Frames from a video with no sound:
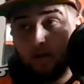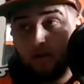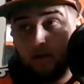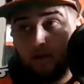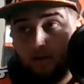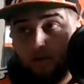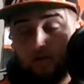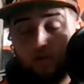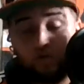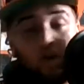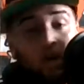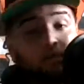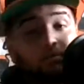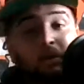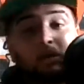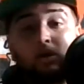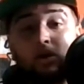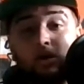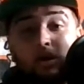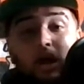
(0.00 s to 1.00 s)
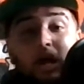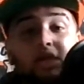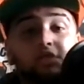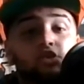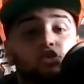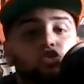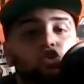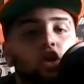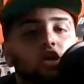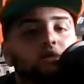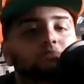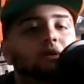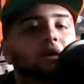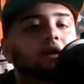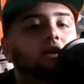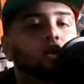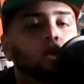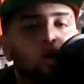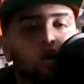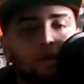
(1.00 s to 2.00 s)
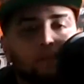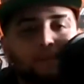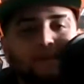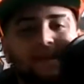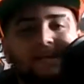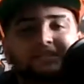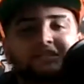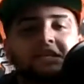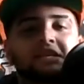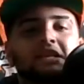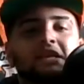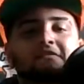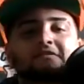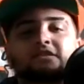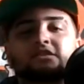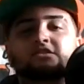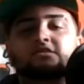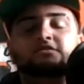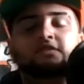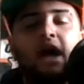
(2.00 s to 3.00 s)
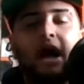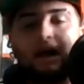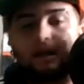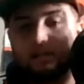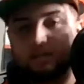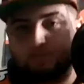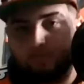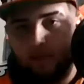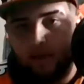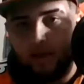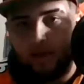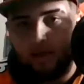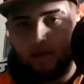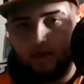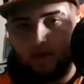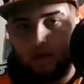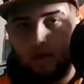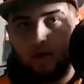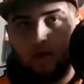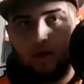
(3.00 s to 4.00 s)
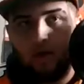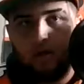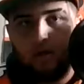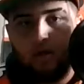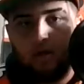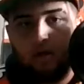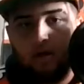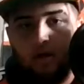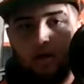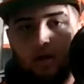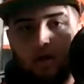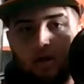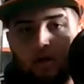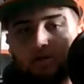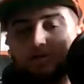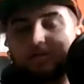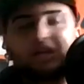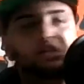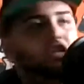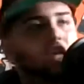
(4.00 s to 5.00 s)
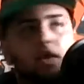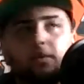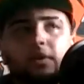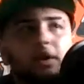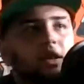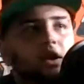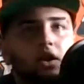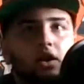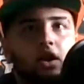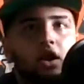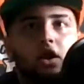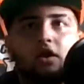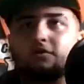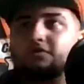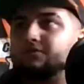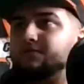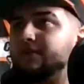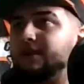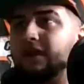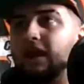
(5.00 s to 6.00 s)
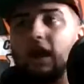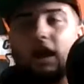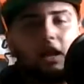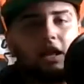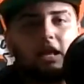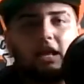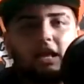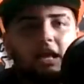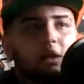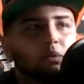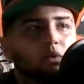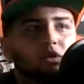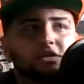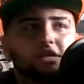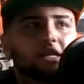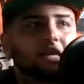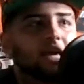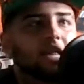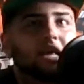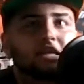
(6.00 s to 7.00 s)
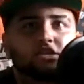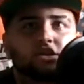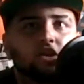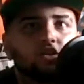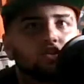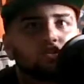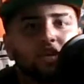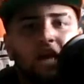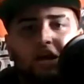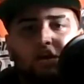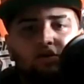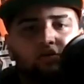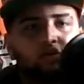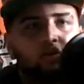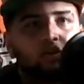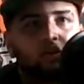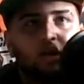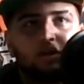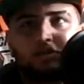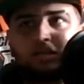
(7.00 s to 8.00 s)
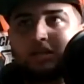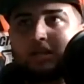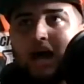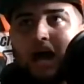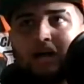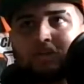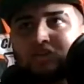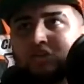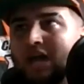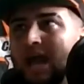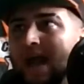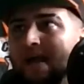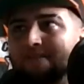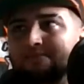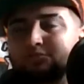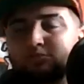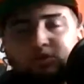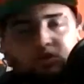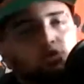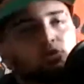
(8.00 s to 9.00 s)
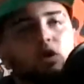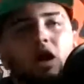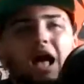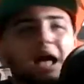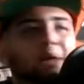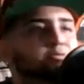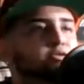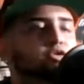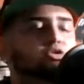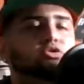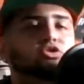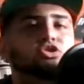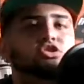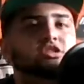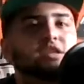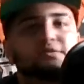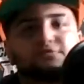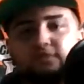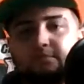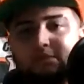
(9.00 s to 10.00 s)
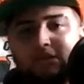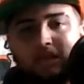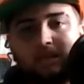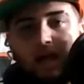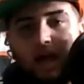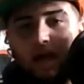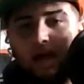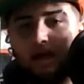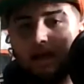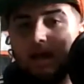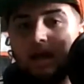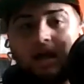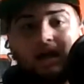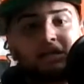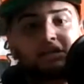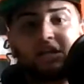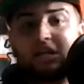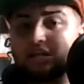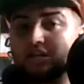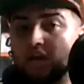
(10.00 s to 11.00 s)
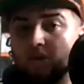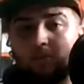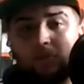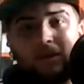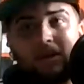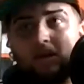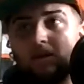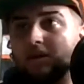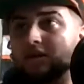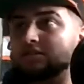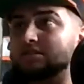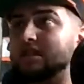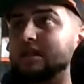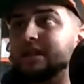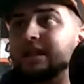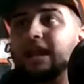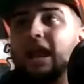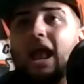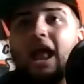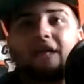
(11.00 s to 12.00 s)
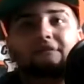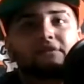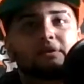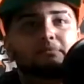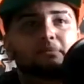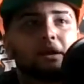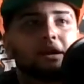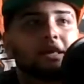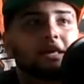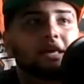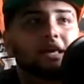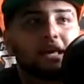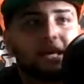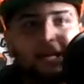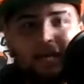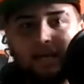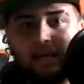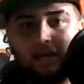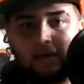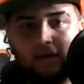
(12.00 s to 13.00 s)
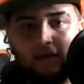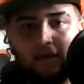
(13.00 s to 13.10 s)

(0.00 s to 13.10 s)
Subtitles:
They're starting to play good, and they're starting to play good because the defensive line is playing good. DJ Reader, once again, has another tackle for a loss on Najee. Absolutely stiffs him at the line. DJ Reader is letting everybody eat.